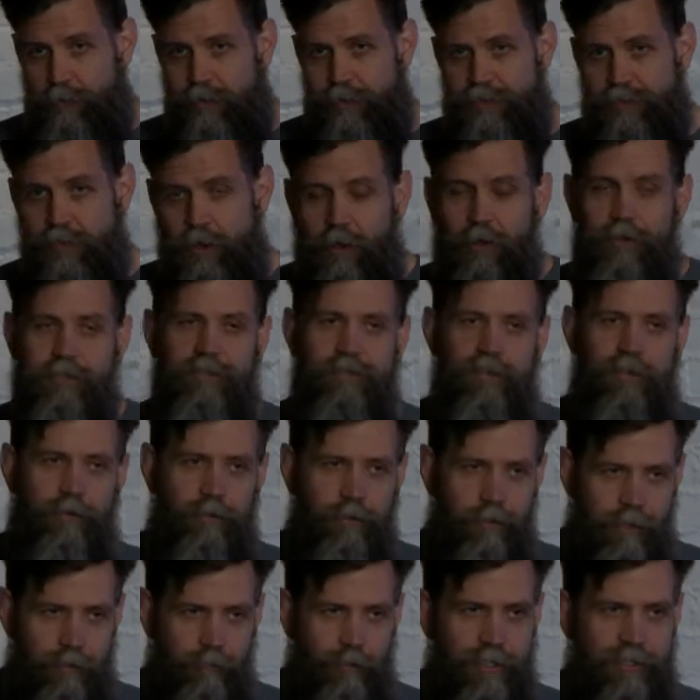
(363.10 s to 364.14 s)
was
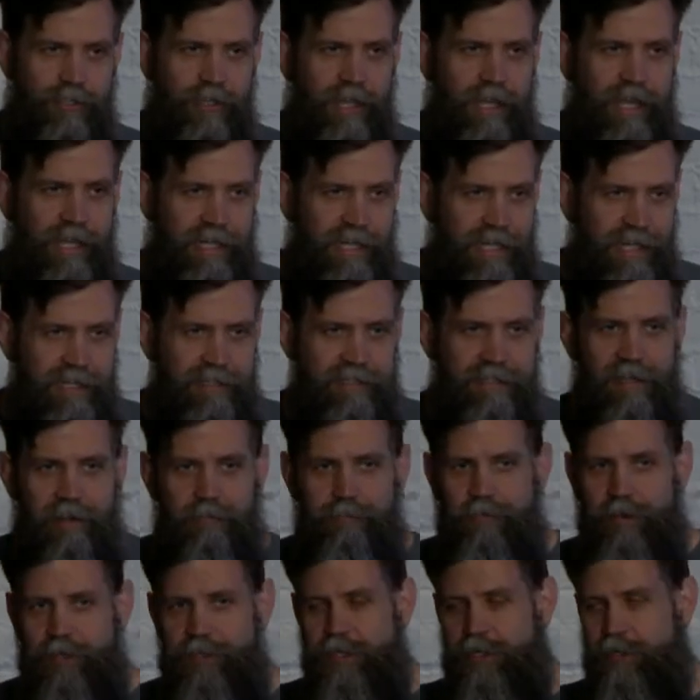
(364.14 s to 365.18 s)
also originally an
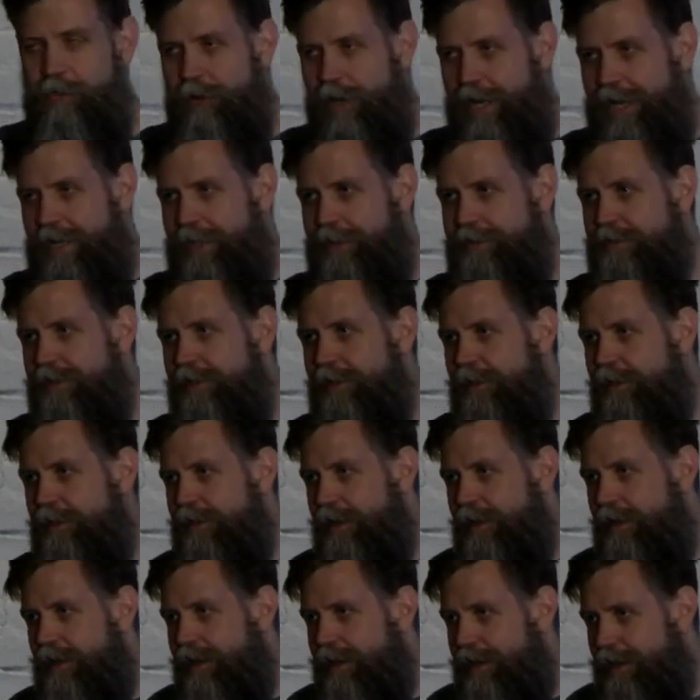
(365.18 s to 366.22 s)
NSF-funded grant.
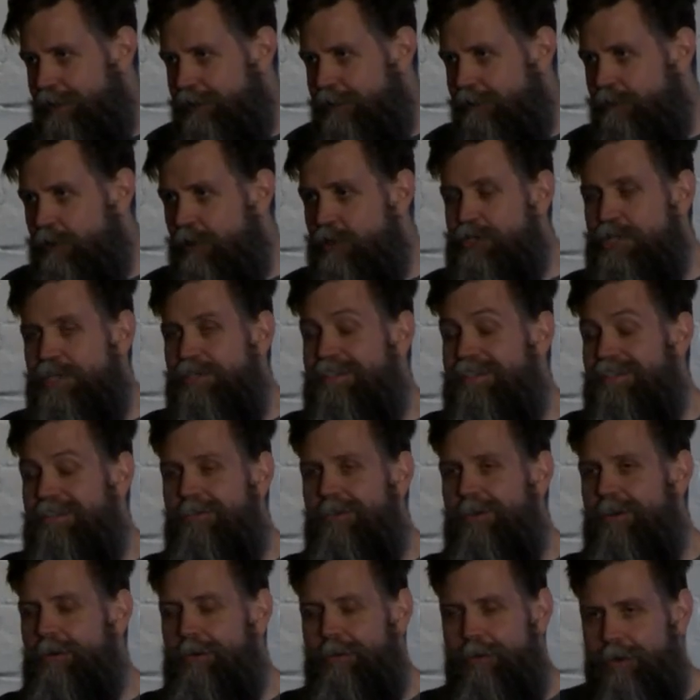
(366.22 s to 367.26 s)
The version
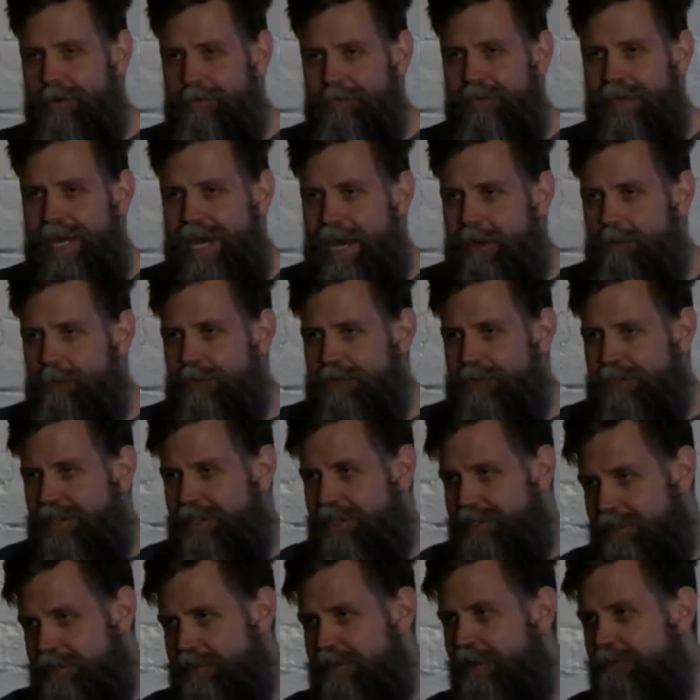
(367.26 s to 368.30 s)
0 of that was an
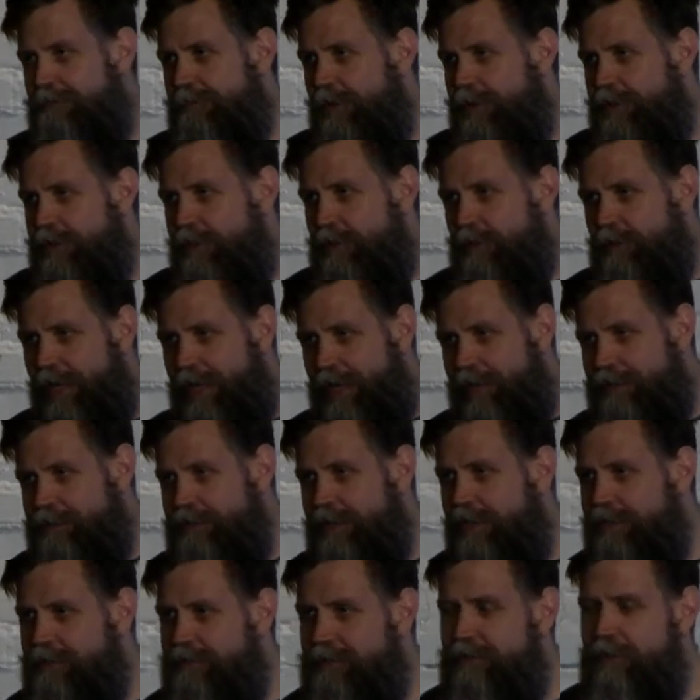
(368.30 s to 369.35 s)
NSF-funded grant,
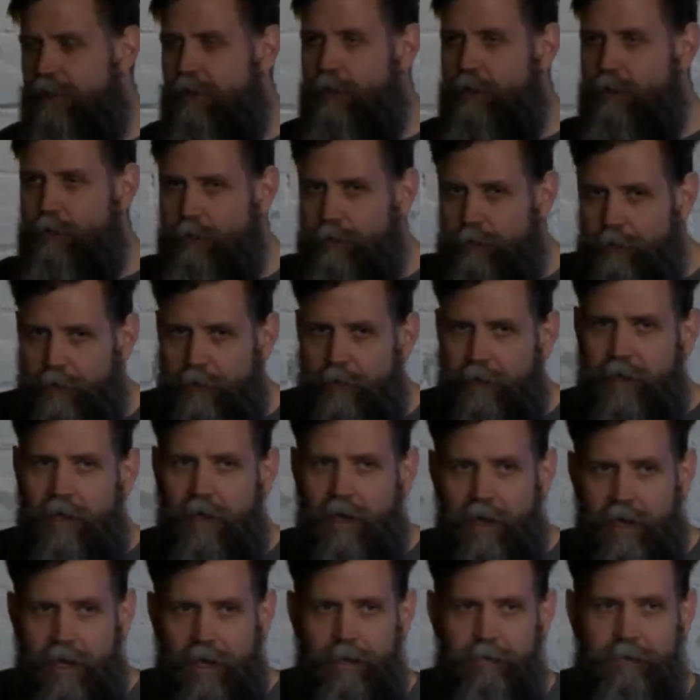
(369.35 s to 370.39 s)
and so
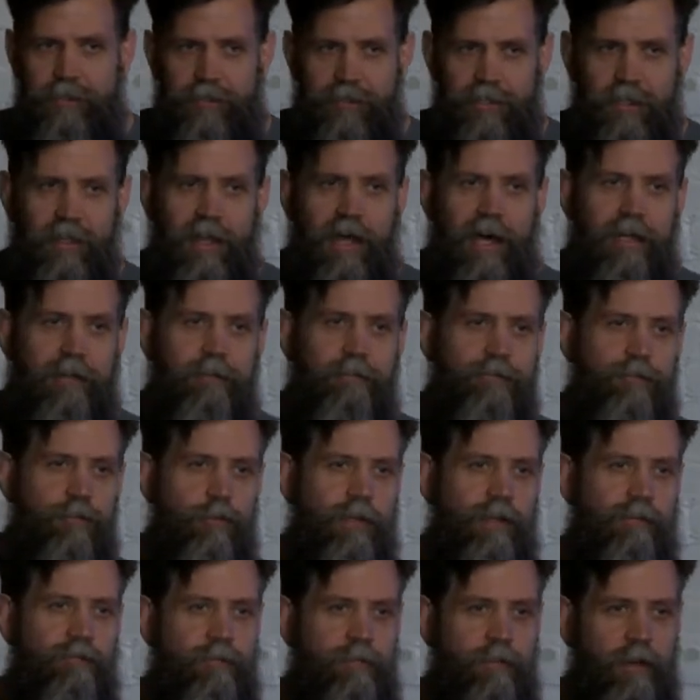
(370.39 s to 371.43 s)
there's a lot of
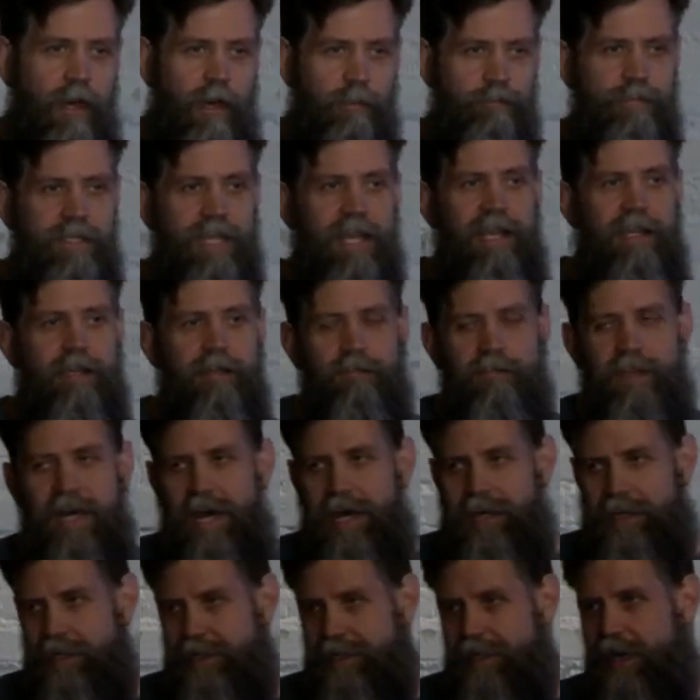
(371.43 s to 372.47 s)
sort of uptake of
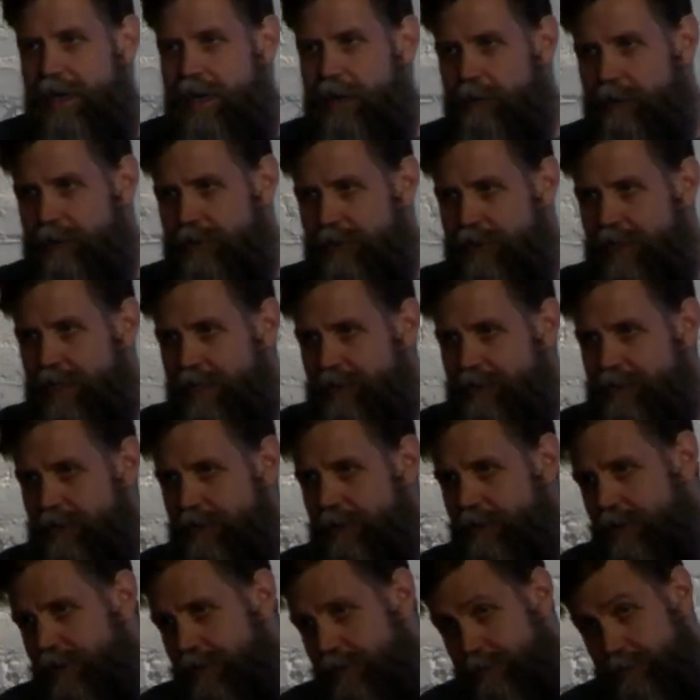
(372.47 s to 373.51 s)
that in higher education.
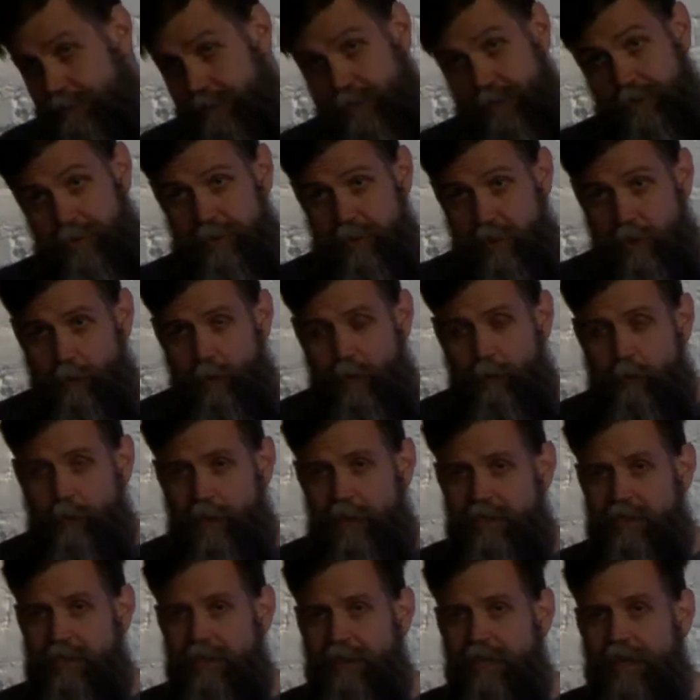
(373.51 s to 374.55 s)
And so we
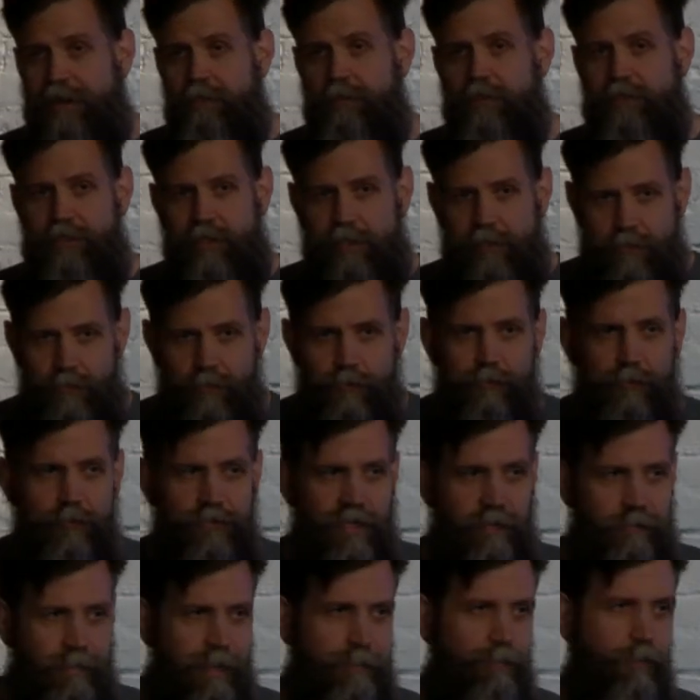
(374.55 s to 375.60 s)
wanted to leverage the tools
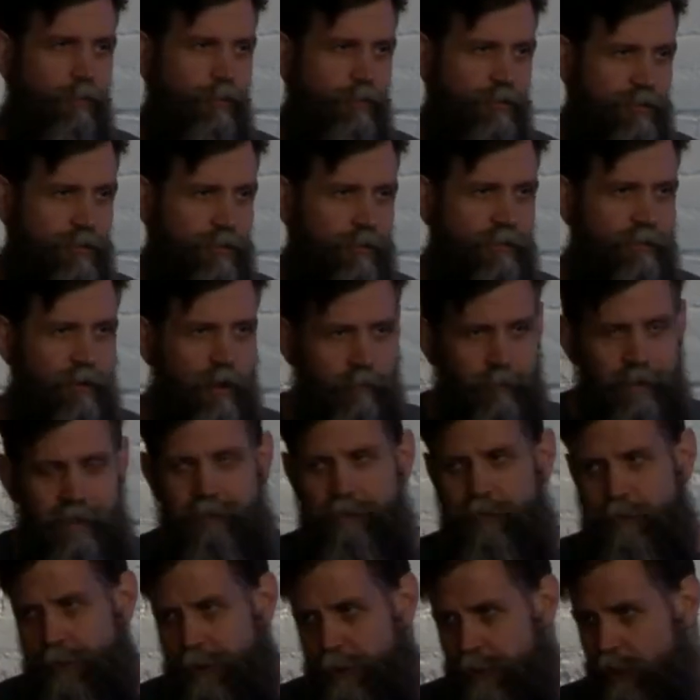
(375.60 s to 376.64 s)
that people were sort of already
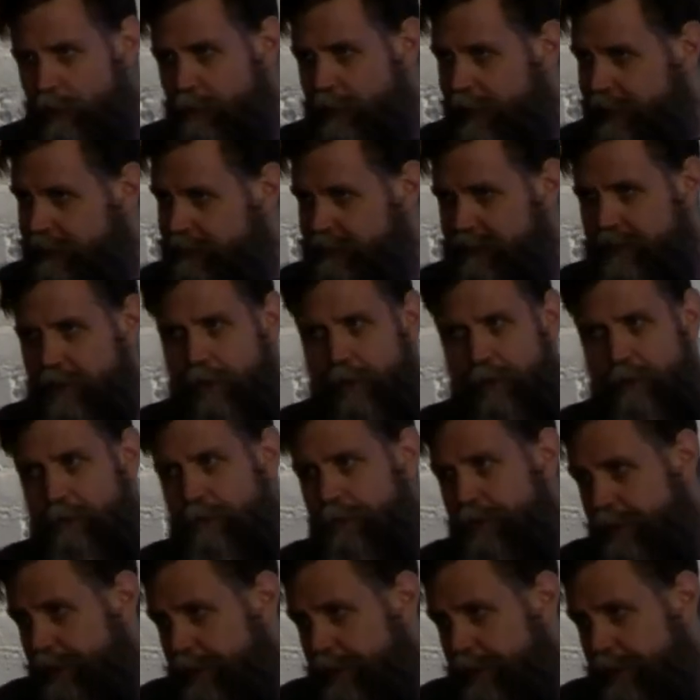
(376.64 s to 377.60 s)
familiar with. So